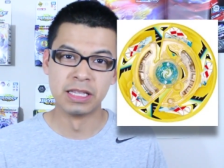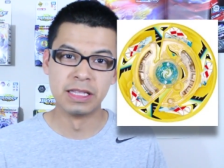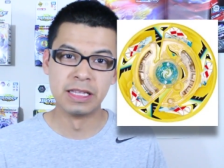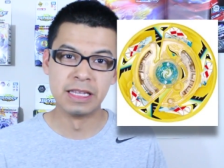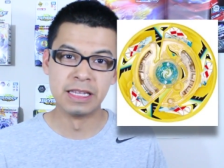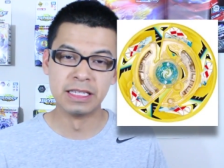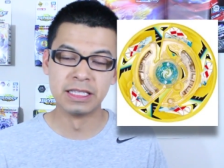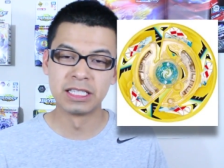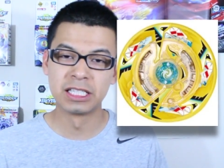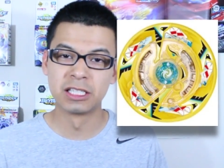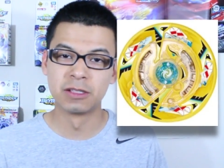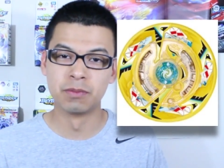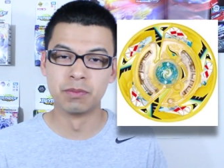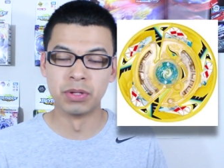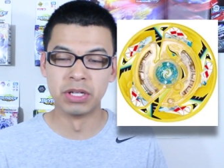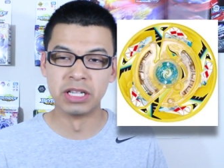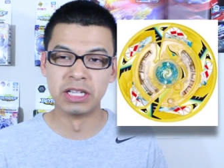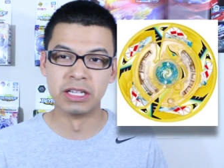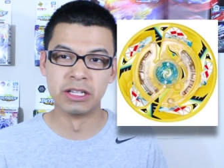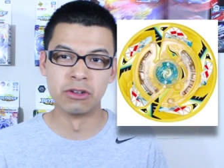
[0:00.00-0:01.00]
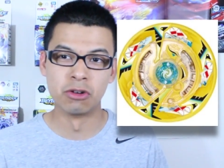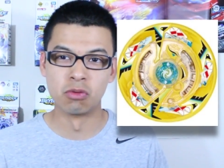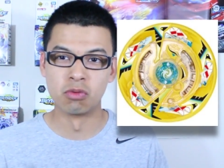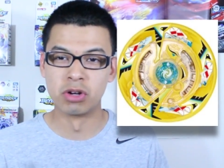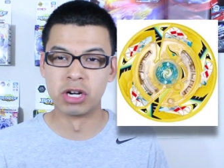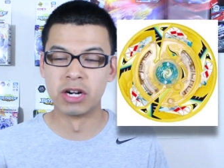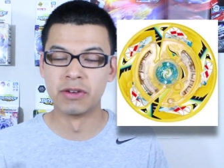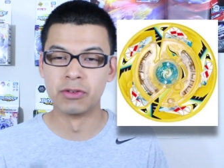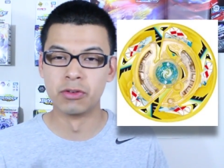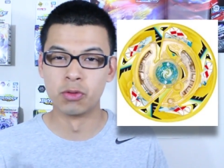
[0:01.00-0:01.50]
the spin or
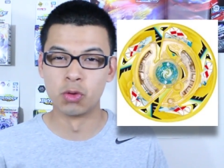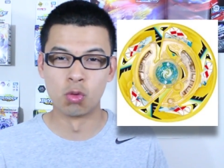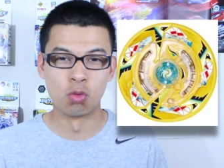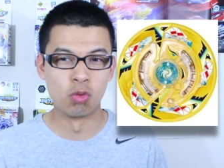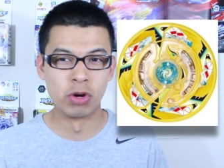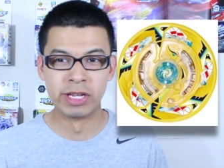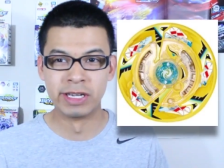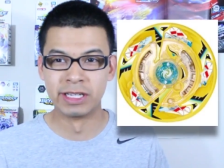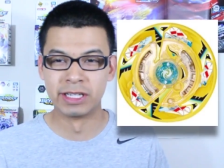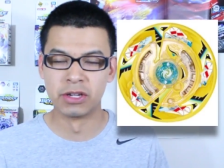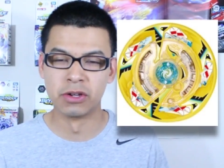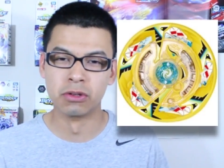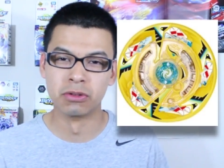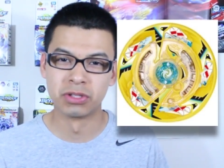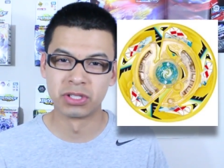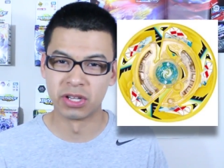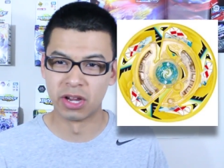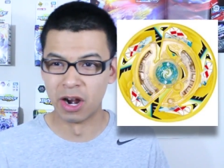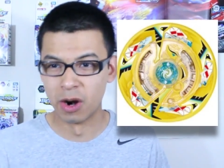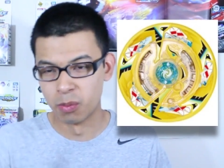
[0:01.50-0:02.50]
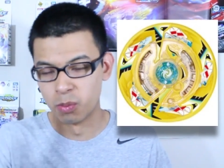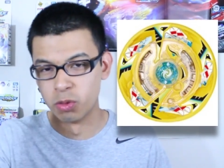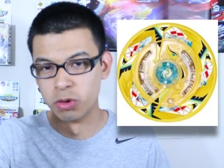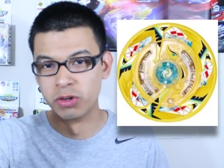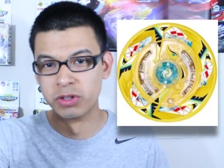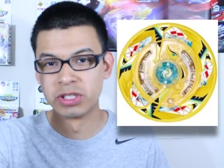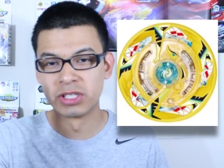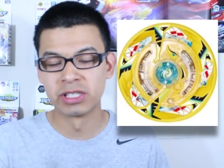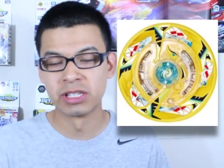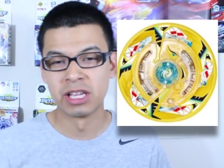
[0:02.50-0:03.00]
whatever, the wind goes
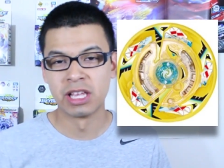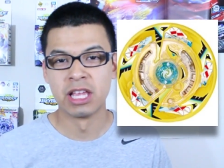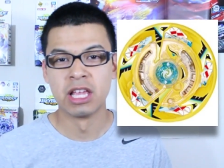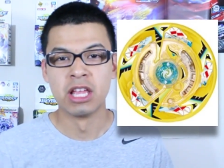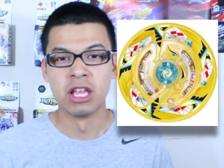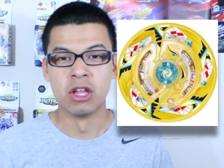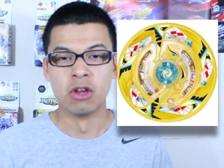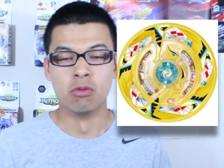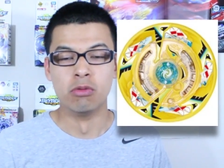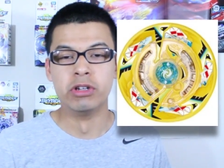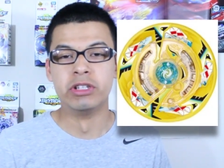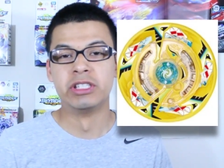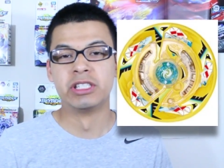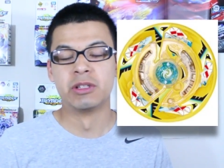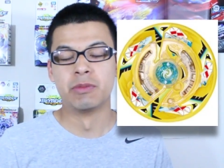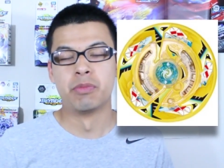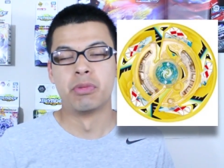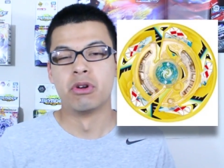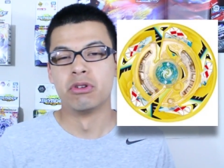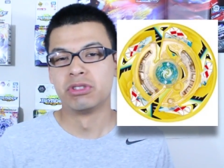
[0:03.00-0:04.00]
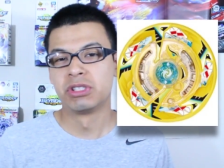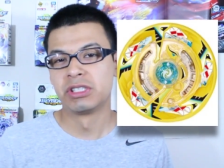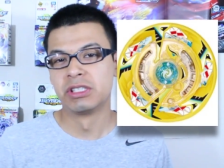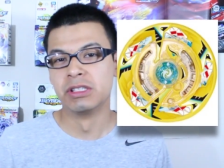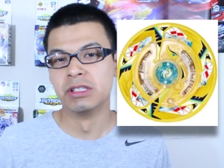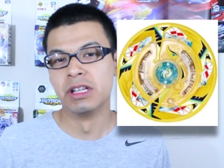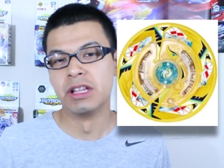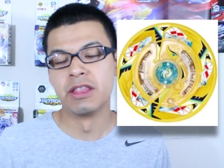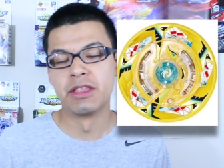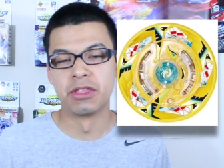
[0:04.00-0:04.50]
upwards, which is supposed
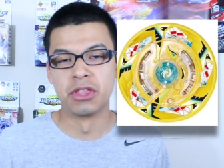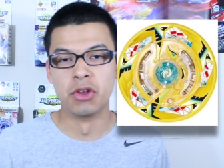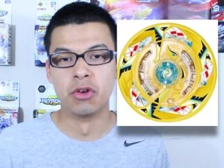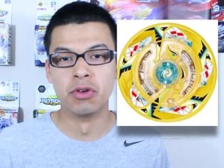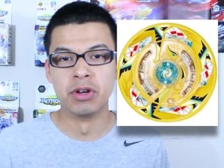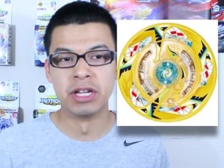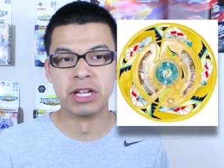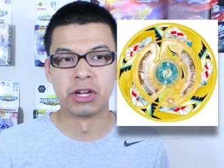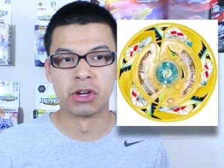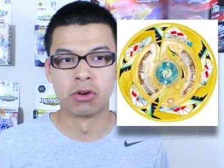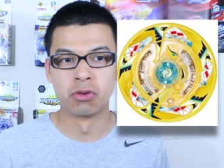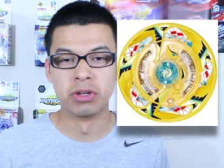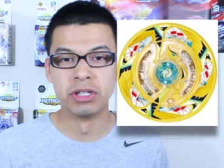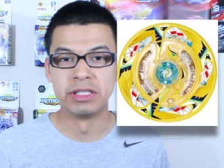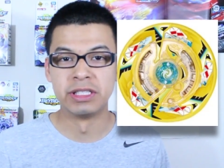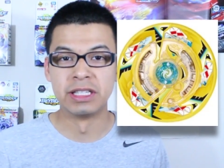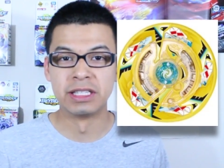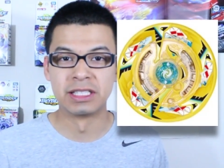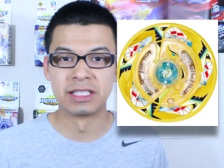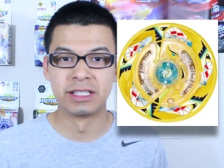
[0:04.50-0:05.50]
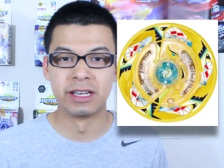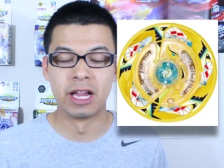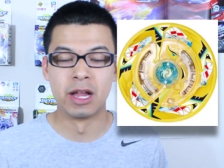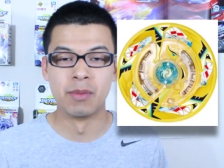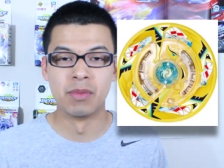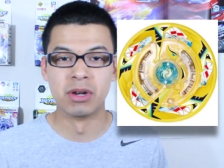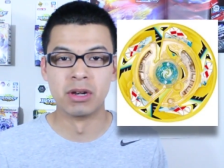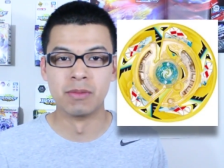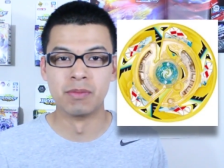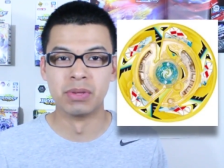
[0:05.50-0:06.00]
to, in theory, increase its
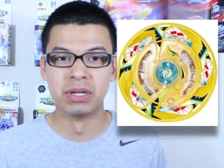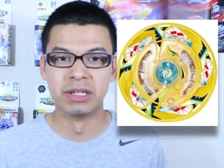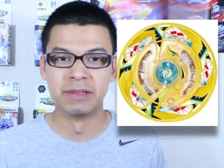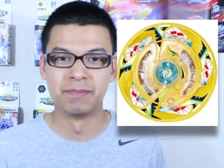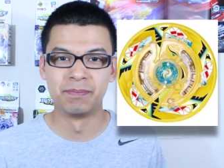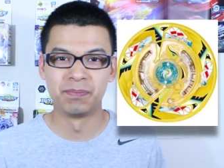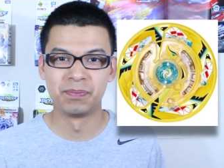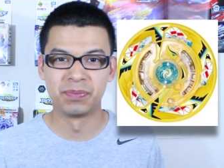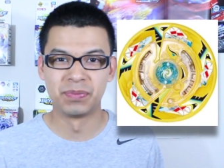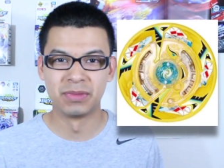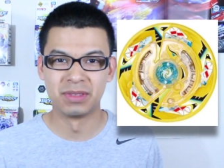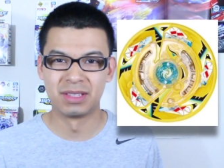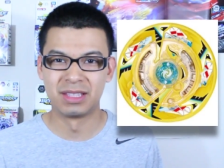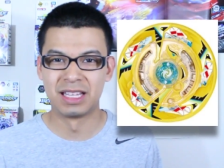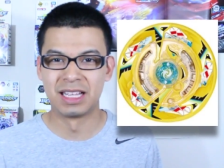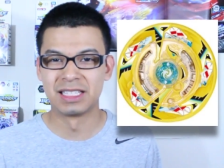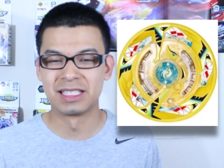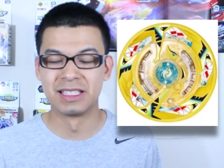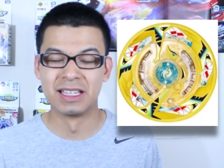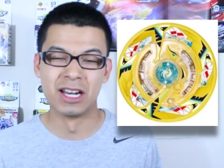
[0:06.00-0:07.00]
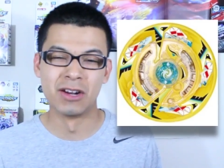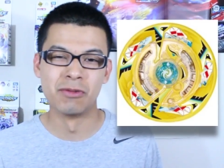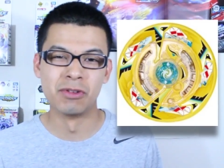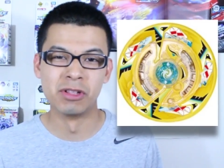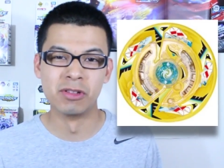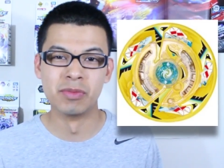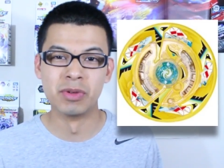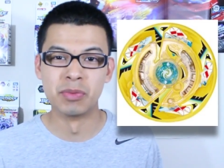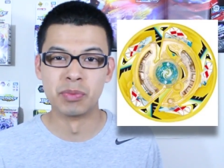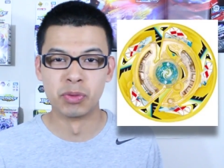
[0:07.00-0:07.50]
stamina, but that's not
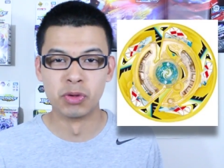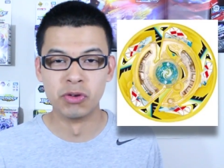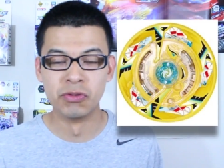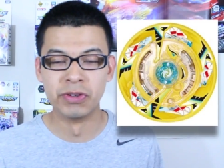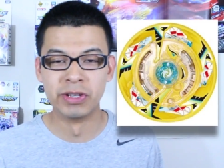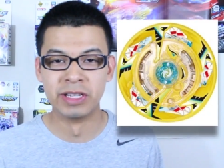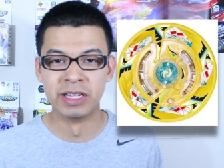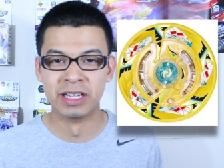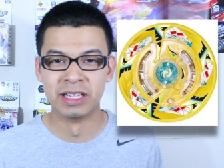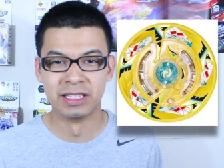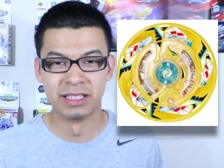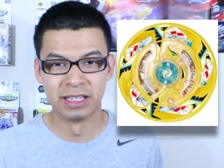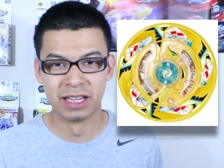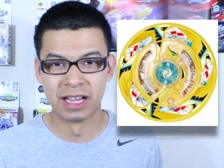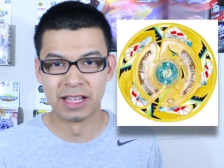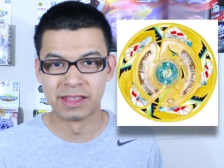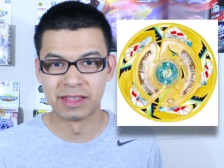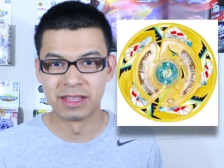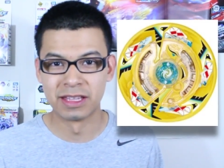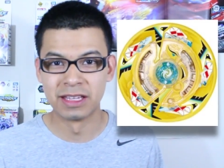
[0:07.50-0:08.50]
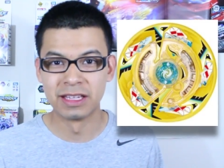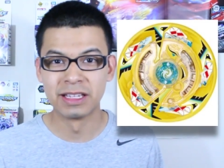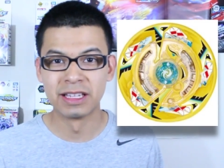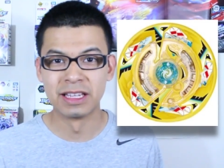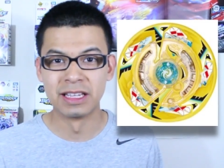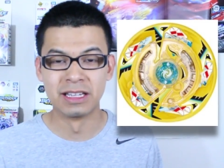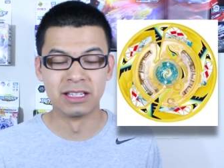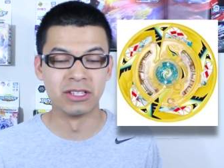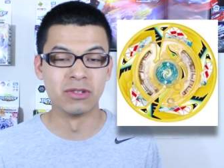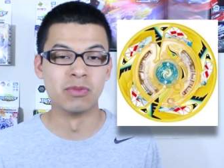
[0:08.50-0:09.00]
really been proven yet. I think
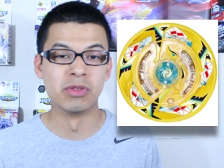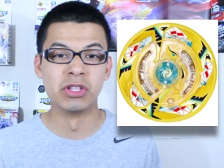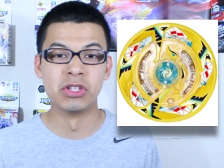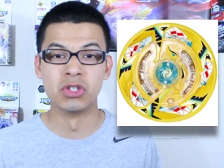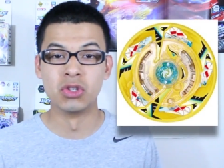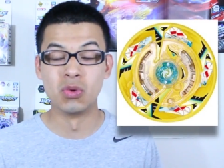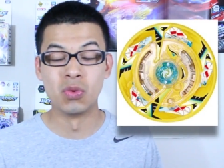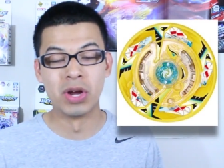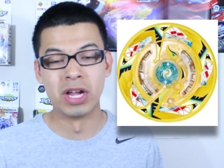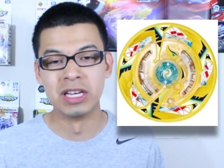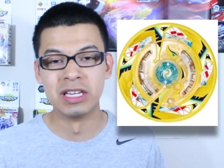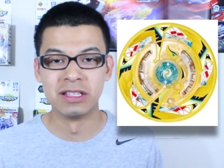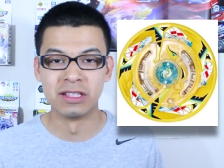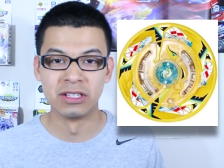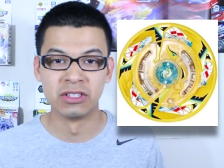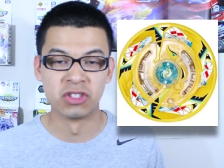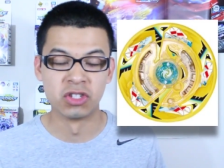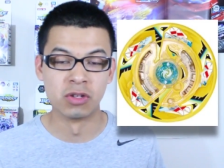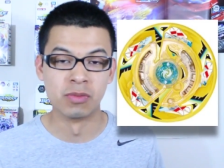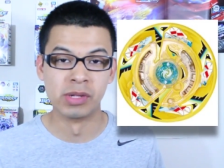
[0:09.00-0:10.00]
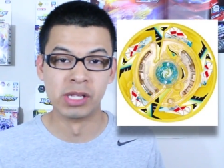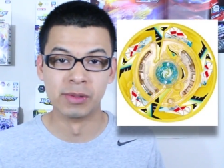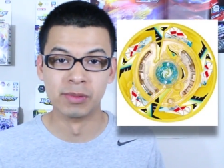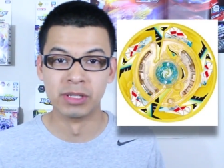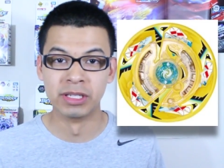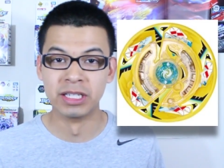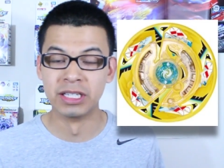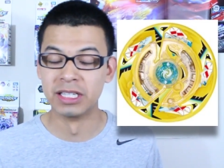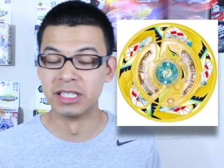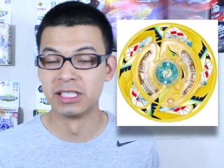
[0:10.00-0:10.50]
it doesn't really do anything to the
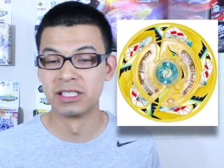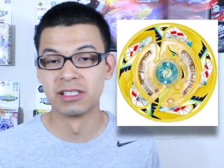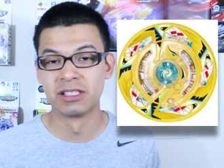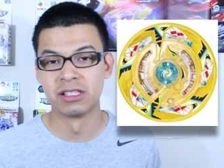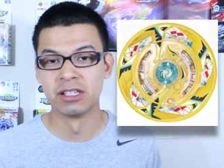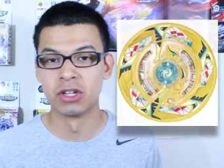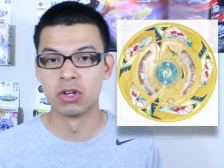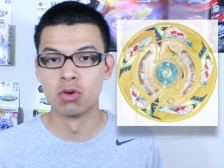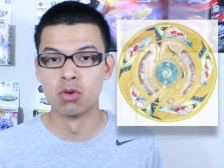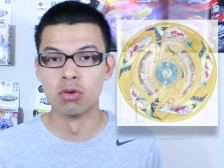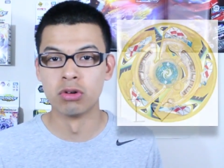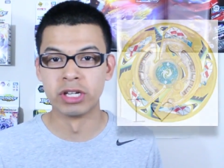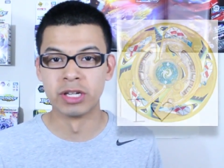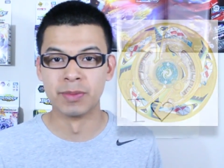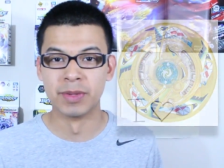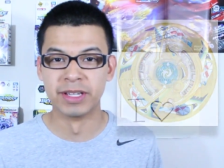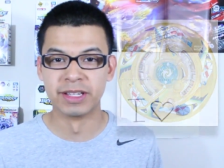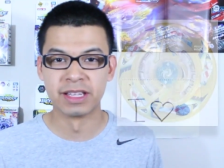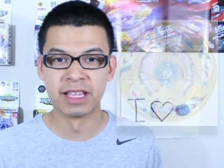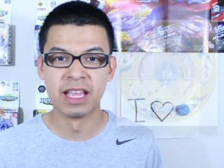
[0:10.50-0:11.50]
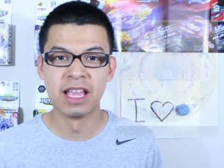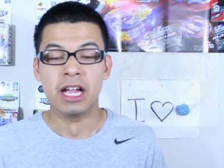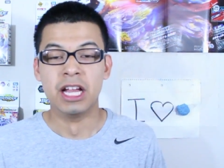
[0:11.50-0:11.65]
Beyblade. It's just a cool gimmick.